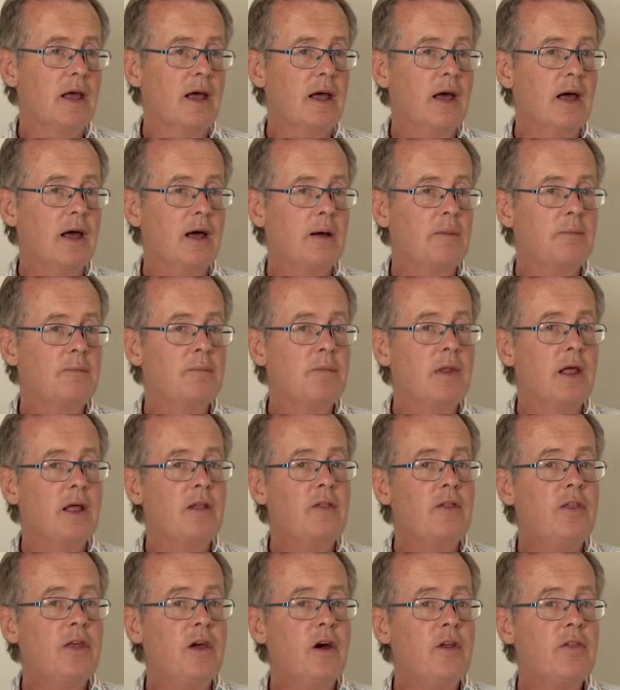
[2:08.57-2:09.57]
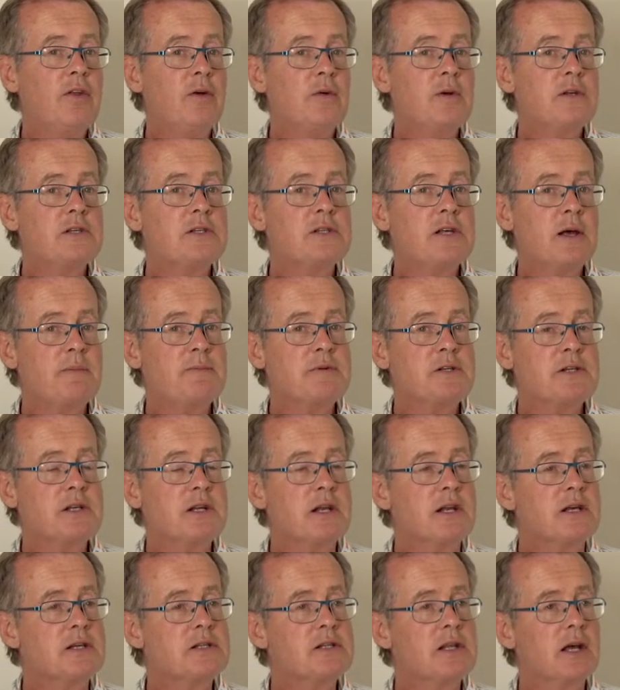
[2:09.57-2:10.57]
The other is
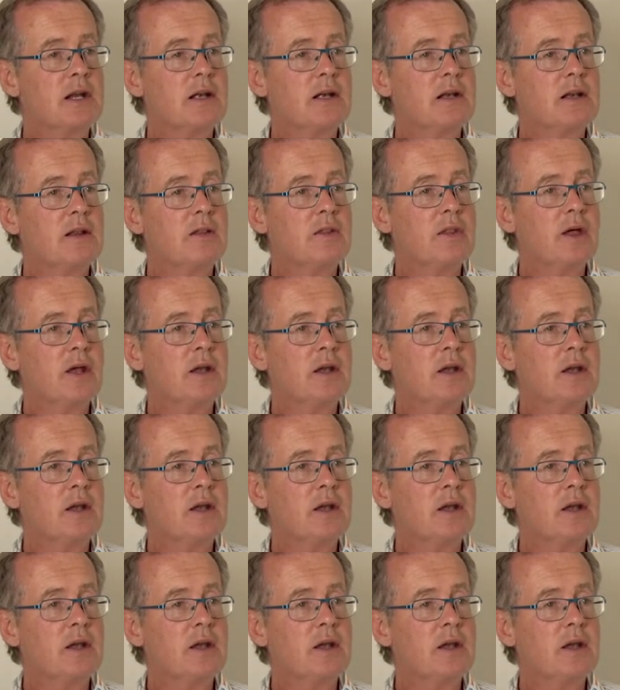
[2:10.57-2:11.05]
subsidies that